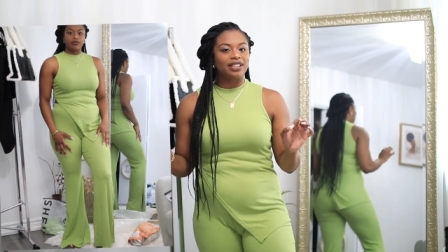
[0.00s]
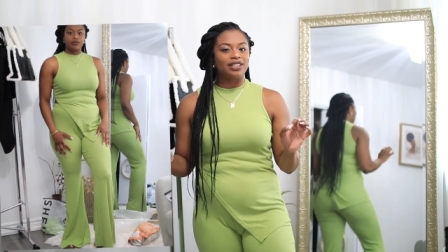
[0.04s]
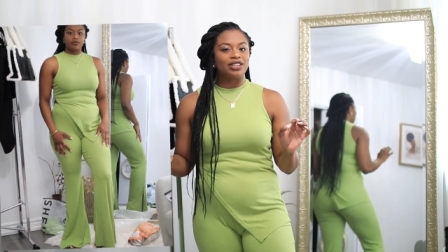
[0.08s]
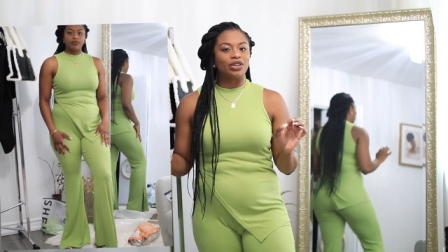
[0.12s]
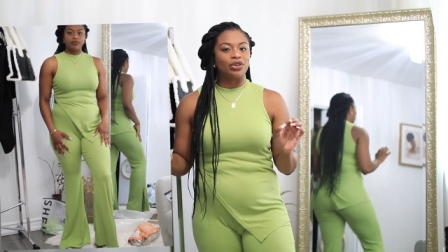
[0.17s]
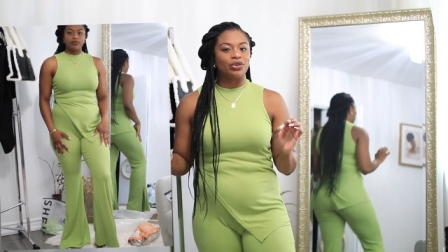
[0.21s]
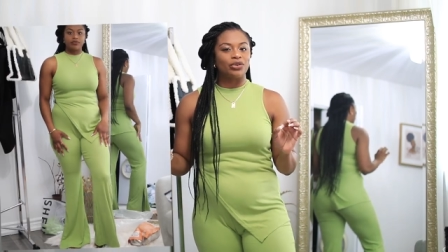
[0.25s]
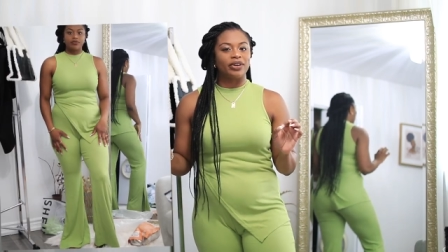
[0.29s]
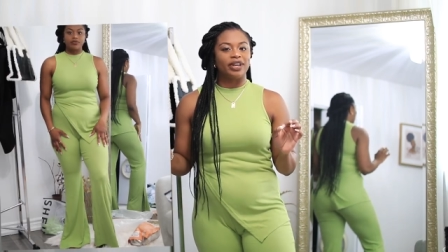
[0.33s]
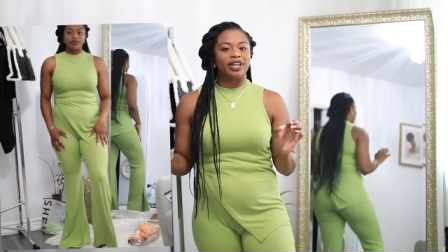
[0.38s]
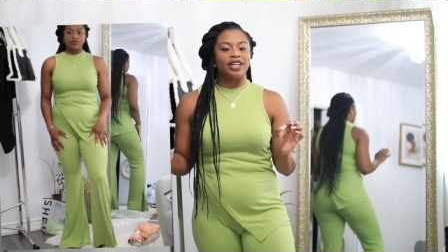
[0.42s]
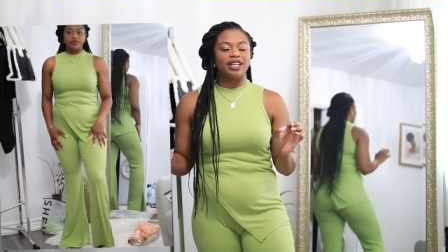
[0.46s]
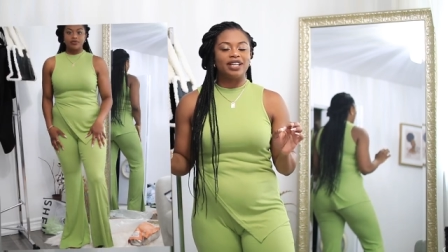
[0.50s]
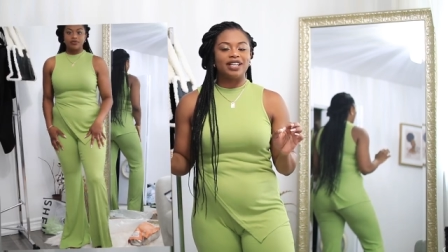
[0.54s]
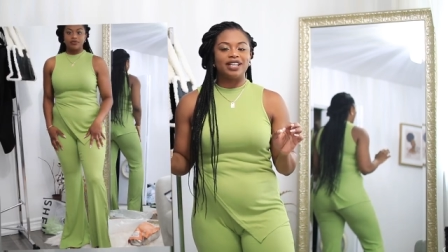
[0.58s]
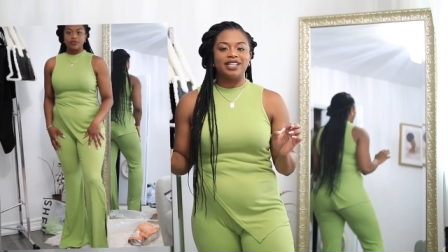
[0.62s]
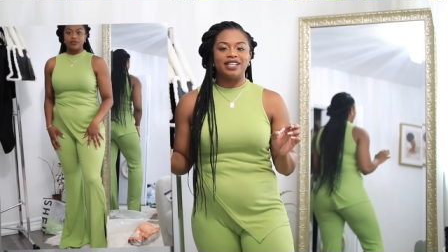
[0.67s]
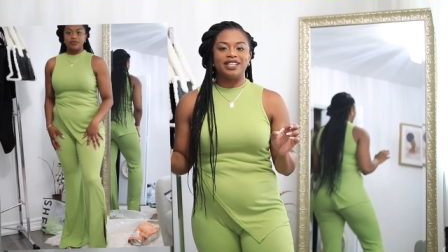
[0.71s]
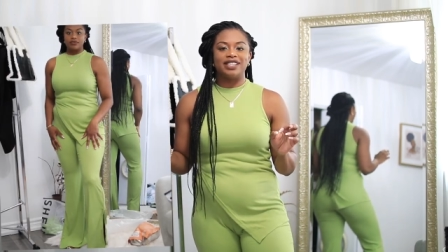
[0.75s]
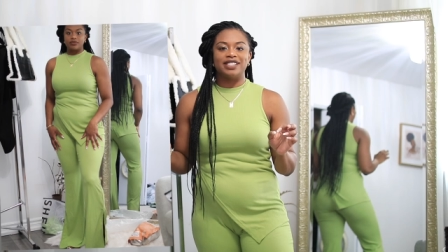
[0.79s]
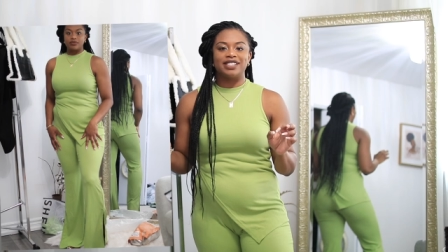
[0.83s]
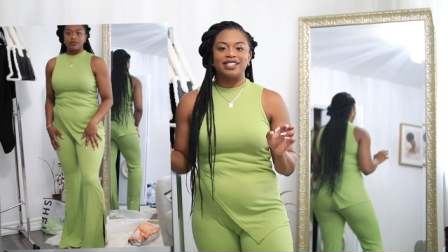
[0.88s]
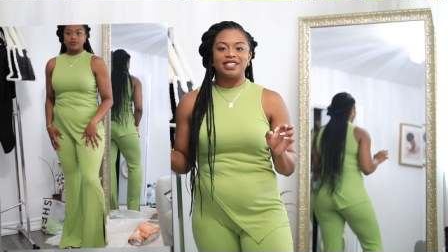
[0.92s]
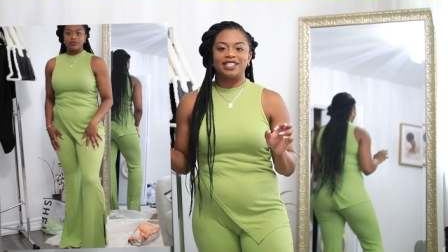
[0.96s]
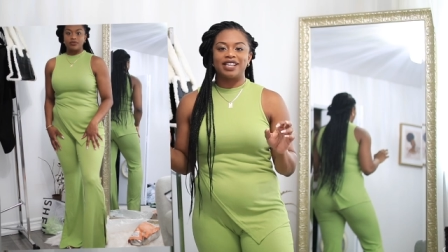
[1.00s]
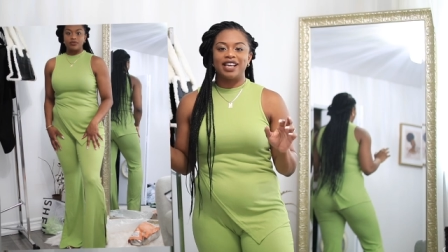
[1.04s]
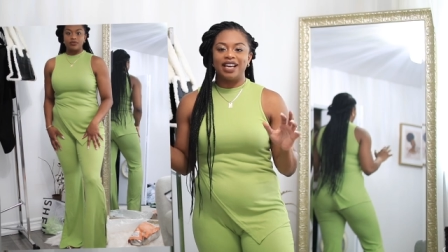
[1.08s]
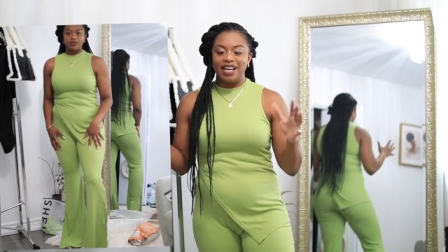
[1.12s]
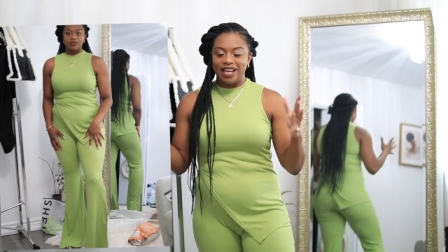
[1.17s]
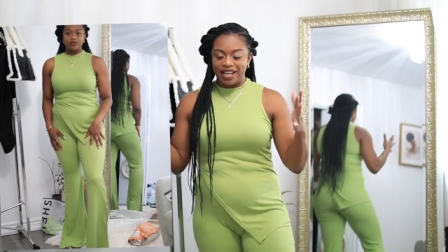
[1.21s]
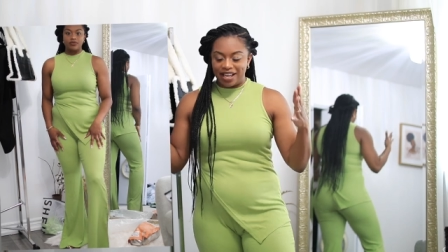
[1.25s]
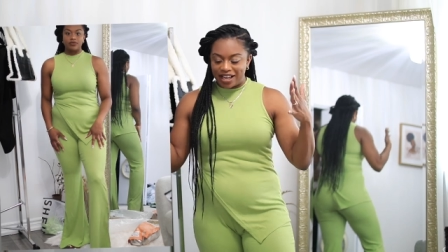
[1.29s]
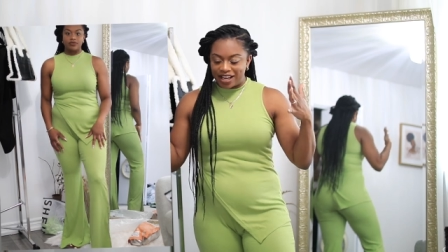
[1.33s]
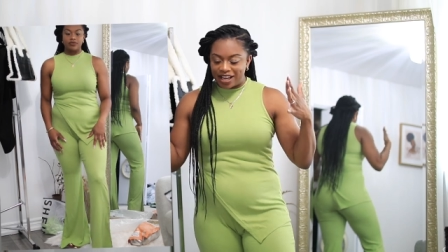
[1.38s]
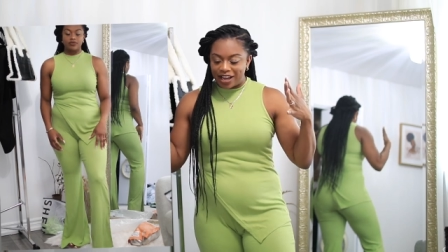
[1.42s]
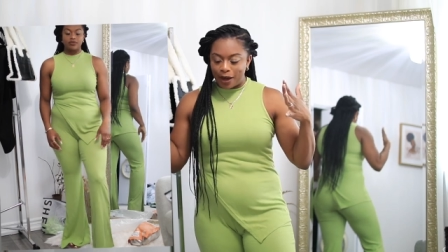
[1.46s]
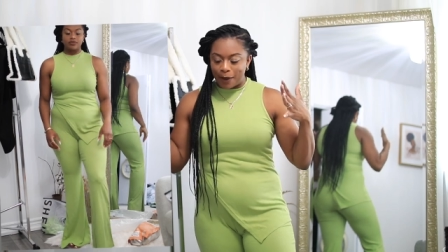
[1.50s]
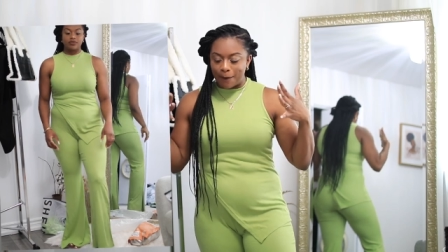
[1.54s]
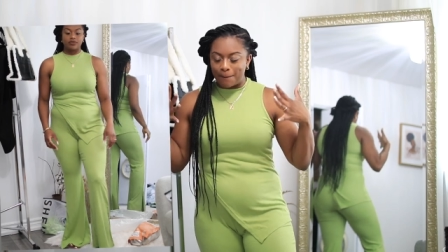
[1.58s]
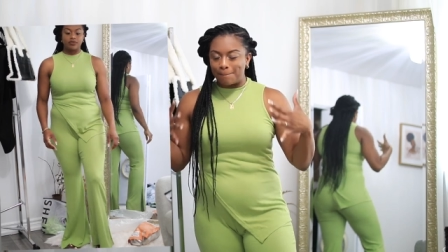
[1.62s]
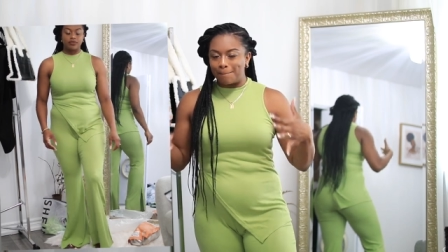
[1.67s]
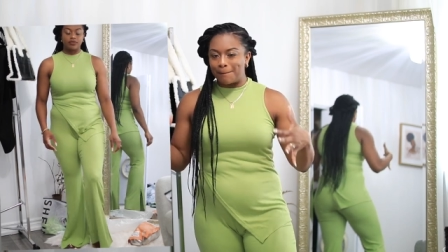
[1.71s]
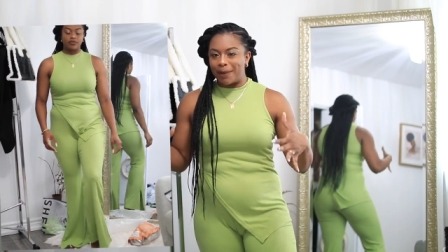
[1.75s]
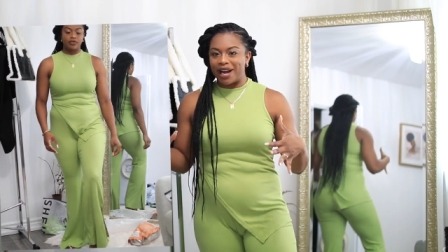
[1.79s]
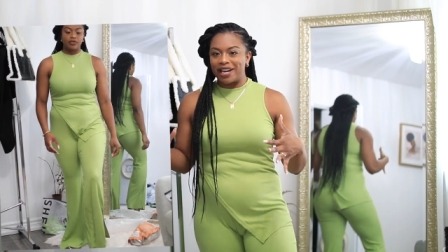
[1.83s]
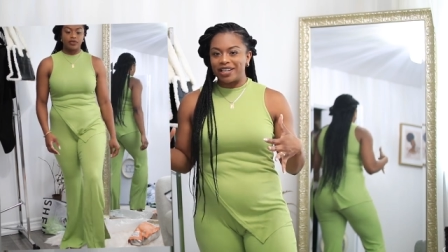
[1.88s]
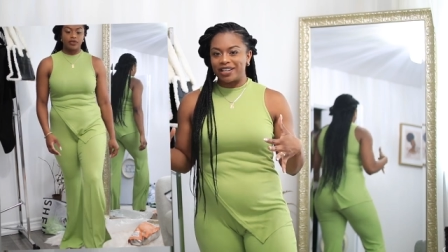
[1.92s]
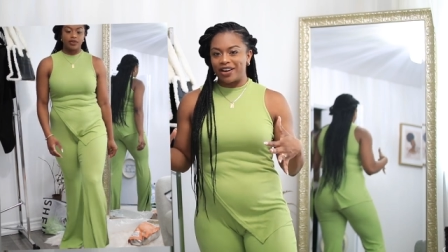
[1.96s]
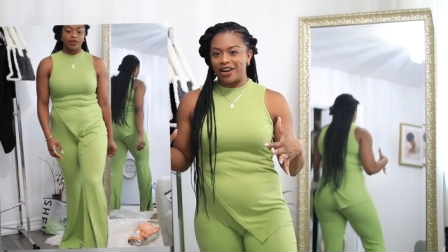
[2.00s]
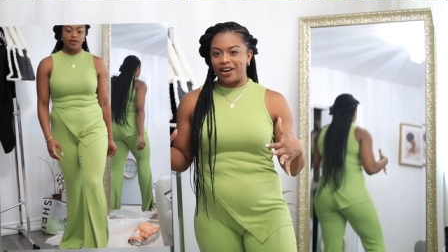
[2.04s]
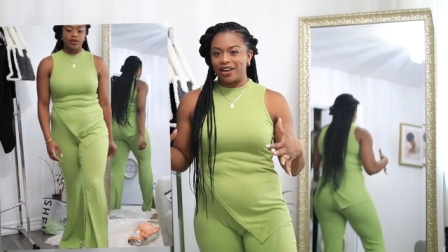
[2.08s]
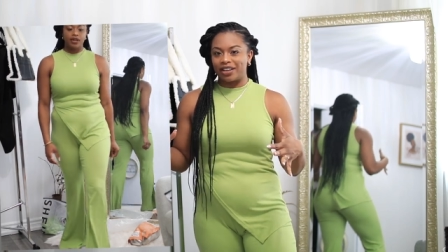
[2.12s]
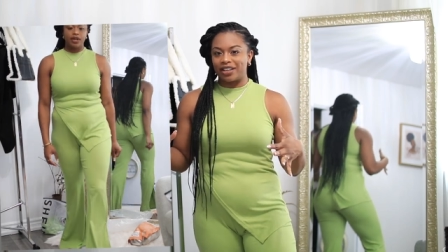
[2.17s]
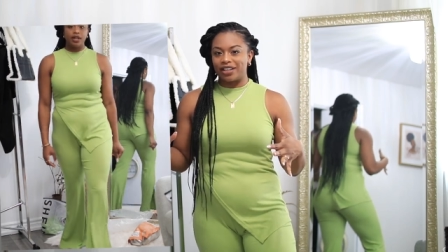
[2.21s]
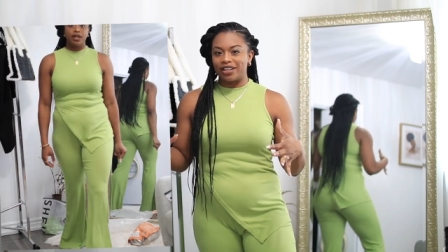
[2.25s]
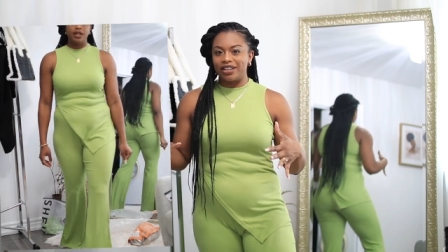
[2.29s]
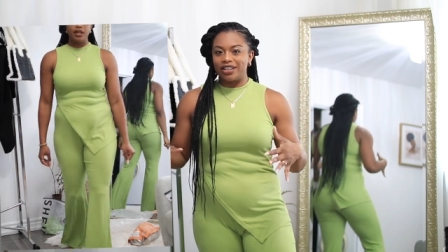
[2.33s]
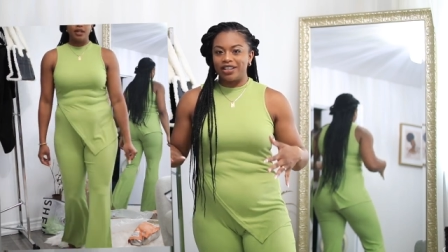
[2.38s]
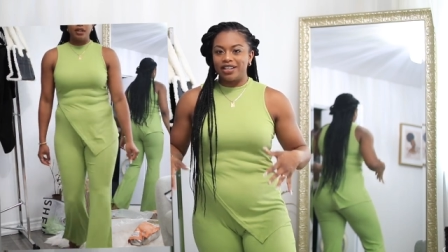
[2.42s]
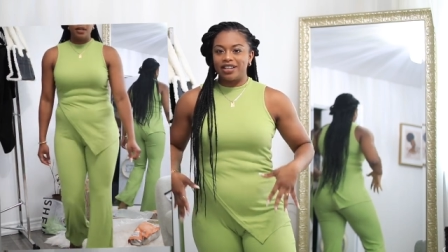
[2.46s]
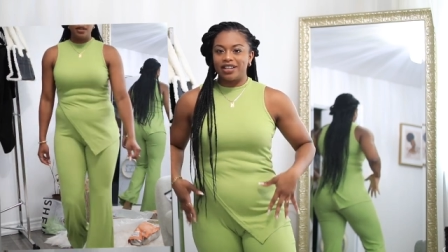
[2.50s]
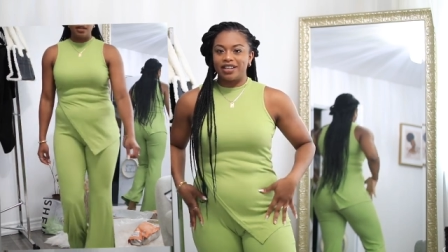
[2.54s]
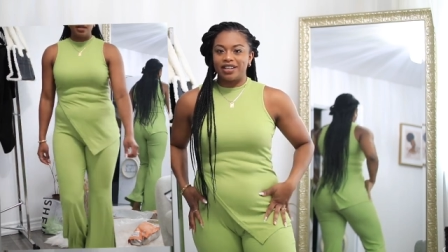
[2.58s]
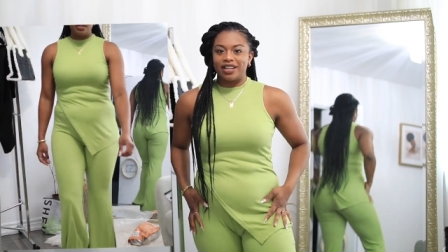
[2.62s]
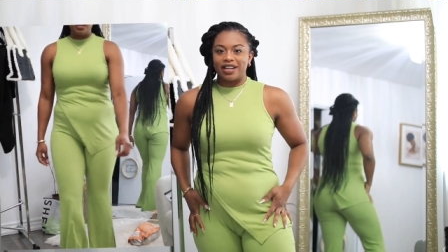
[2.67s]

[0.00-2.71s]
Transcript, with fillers: the green is my color,